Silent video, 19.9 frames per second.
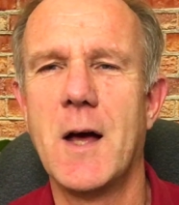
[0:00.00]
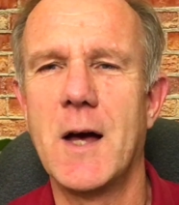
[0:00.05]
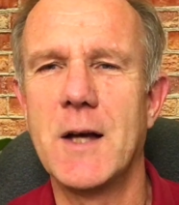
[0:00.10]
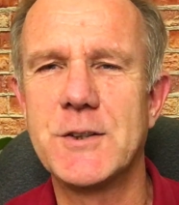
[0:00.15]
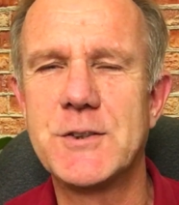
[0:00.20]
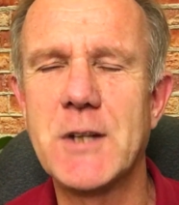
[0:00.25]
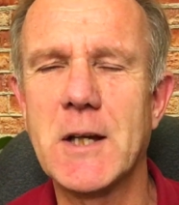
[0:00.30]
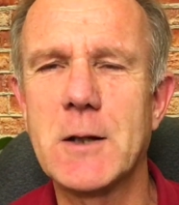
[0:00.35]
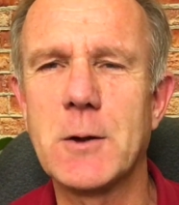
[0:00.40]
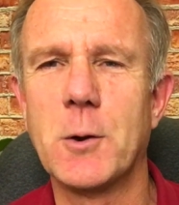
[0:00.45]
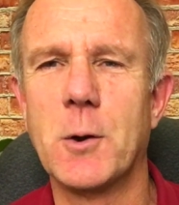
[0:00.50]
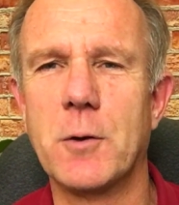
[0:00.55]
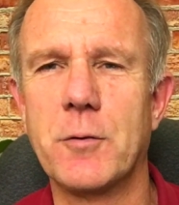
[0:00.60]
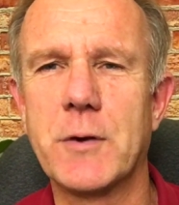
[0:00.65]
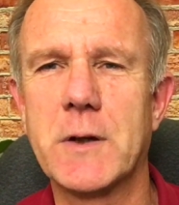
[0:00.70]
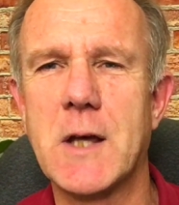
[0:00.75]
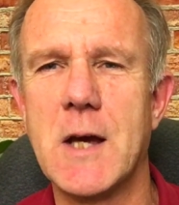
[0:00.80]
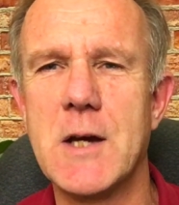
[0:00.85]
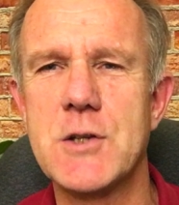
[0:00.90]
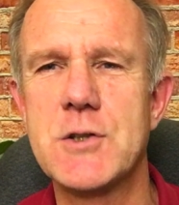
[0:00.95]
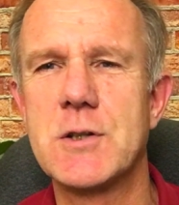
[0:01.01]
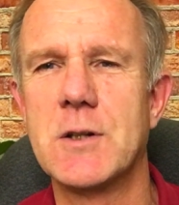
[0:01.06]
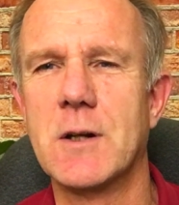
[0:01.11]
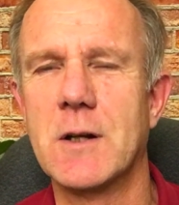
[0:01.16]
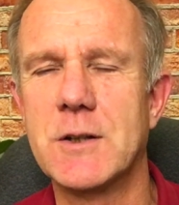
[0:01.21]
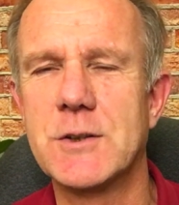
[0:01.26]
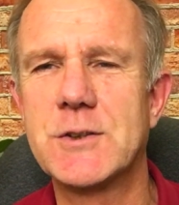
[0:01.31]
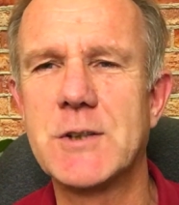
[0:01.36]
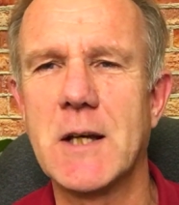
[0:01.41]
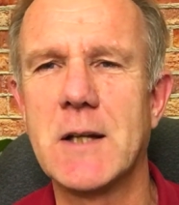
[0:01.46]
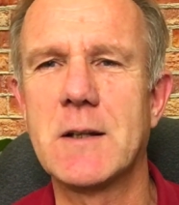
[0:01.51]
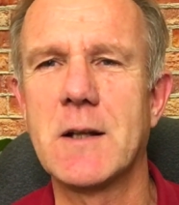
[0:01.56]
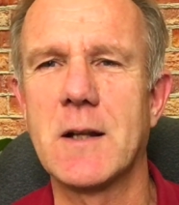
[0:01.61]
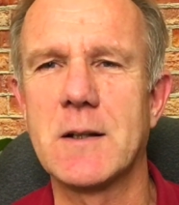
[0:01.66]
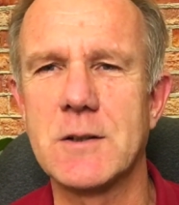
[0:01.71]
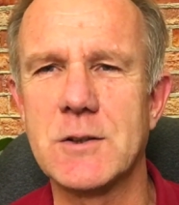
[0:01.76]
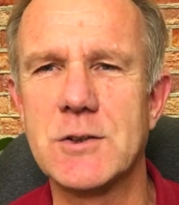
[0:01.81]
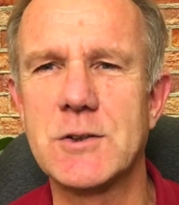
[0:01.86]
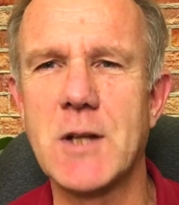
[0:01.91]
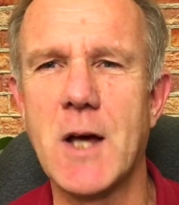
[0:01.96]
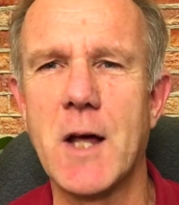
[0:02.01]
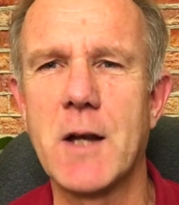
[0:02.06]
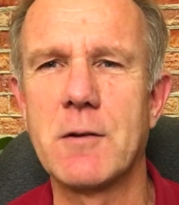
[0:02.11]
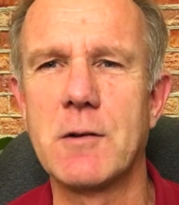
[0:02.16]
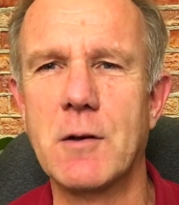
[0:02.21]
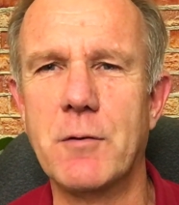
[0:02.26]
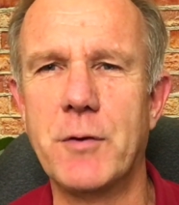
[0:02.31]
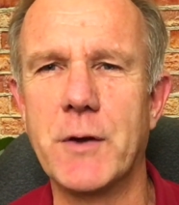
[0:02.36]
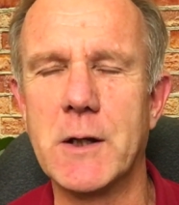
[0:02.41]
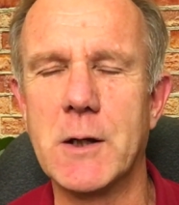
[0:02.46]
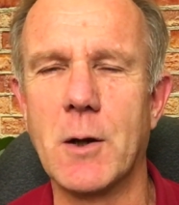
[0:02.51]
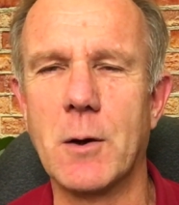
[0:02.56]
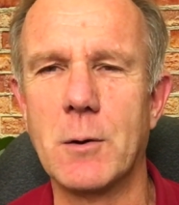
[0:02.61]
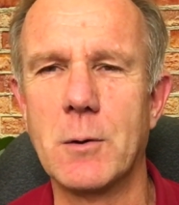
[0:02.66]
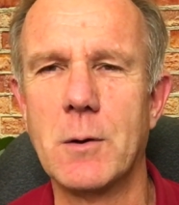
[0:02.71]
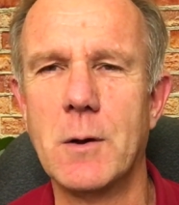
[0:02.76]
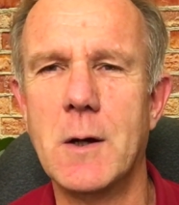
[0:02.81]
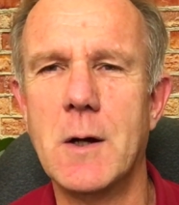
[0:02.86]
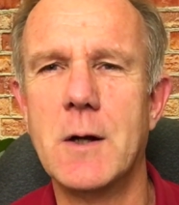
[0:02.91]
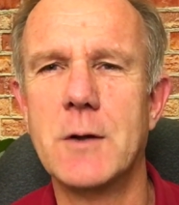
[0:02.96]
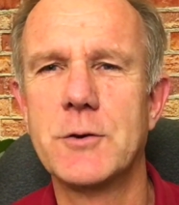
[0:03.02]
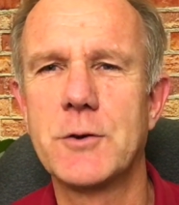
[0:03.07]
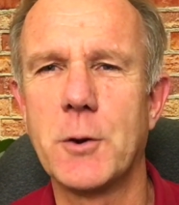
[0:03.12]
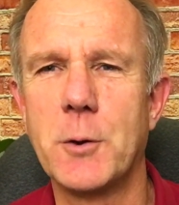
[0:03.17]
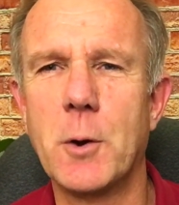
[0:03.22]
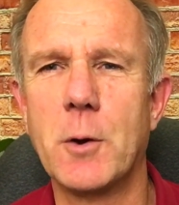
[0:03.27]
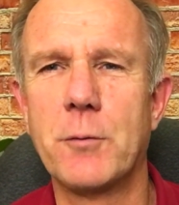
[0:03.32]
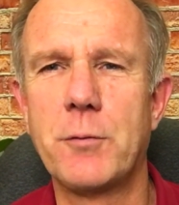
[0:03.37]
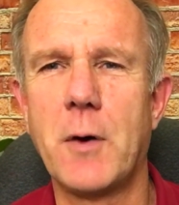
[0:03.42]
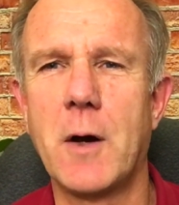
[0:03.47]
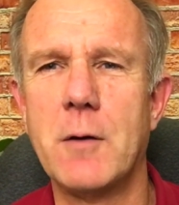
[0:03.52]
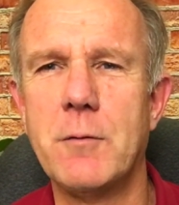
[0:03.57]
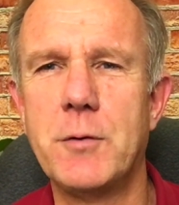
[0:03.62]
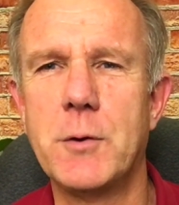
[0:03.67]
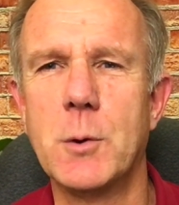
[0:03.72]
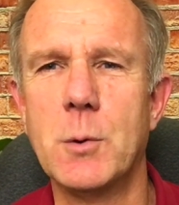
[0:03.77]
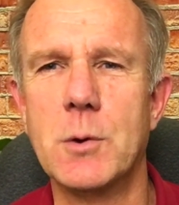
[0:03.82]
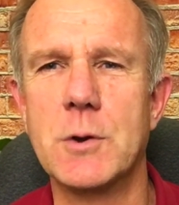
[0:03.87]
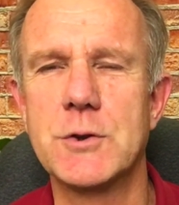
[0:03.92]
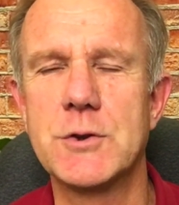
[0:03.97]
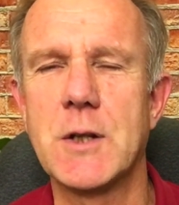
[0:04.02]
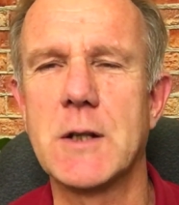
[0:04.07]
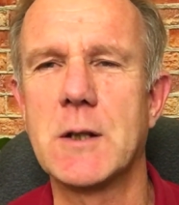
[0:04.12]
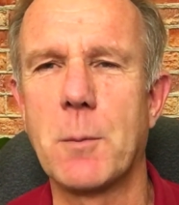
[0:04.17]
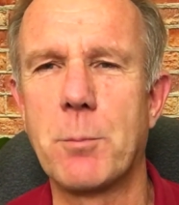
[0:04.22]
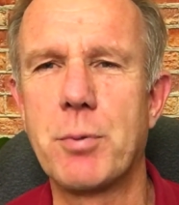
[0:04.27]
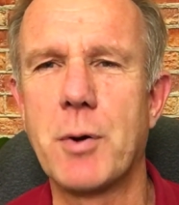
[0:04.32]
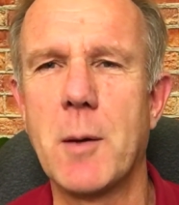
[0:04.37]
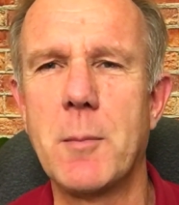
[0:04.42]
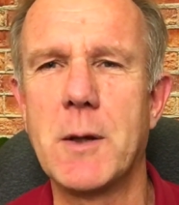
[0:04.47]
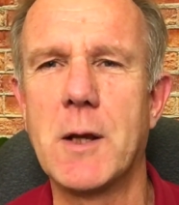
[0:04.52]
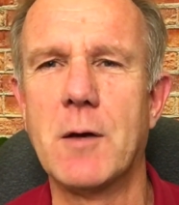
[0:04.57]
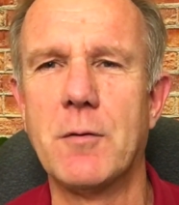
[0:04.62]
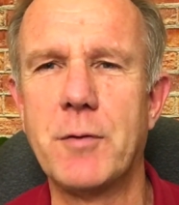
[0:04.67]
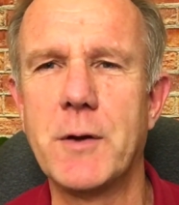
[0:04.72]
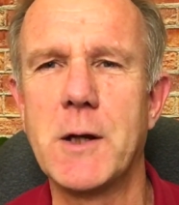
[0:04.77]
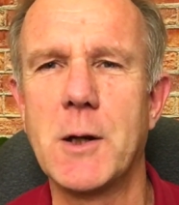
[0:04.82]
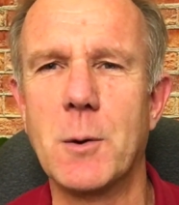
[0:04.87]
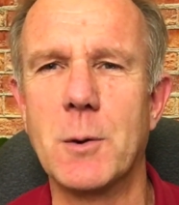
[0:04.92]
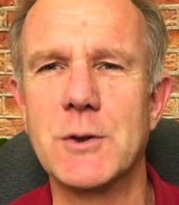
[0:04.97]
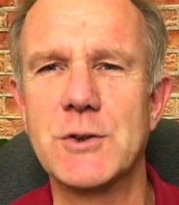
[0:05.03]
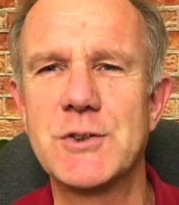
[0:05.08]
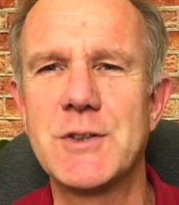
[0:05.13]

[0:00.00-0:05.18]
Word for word: A second notification is sent at the start of your video to notify viewers that your premiere video is